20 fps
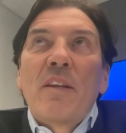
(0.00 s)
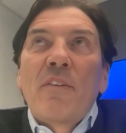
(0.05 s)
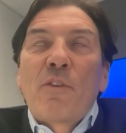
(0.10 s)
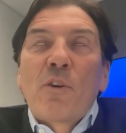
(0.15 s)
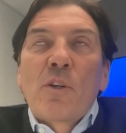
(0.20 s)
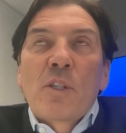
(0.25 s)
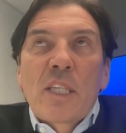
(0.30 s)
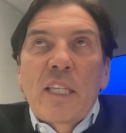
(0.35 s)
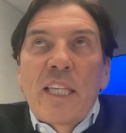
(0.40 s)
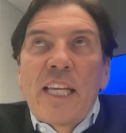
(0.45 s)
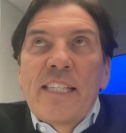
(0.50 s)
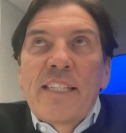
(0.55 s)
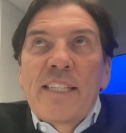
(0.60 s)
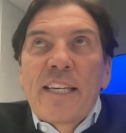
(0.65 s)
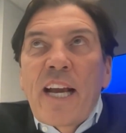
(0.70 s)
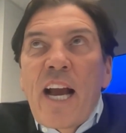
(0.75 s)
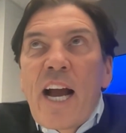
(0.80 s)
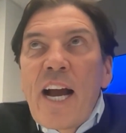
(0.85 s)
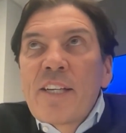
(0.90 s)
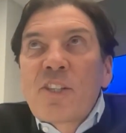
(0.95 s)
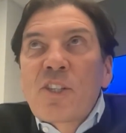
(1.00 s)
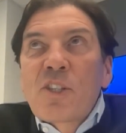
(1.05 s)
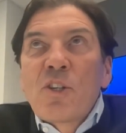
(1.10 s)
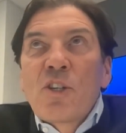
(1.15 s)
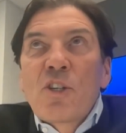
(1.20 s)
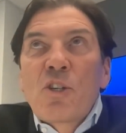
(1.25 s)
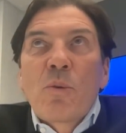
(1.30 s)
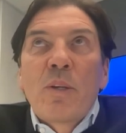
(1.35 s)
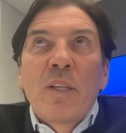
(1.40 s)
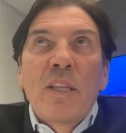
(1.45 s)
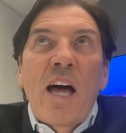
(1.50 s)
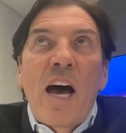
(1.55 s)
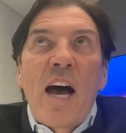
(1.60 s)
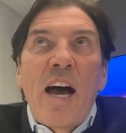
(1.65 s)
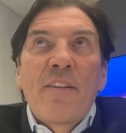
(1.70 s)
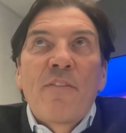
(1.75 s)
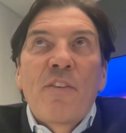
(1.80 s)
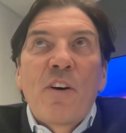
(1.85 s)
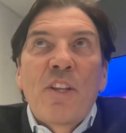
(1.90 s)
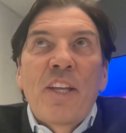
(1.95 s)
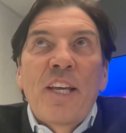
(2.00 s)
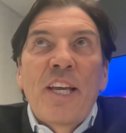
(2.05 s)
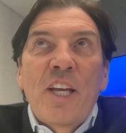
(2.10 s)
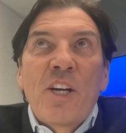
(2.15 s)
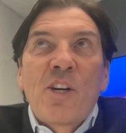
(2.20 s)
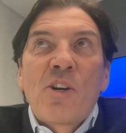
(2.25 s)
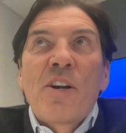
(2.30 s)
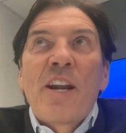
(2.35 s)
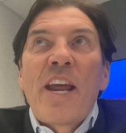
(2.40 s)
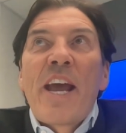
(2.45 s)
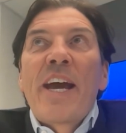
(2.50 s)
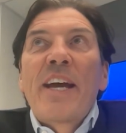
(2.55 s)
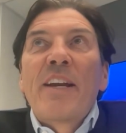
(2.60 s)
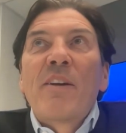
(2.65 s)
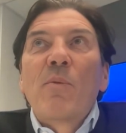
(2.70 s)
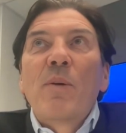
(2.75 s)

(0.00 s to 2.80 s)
first LASIK eye surgery live on the internet.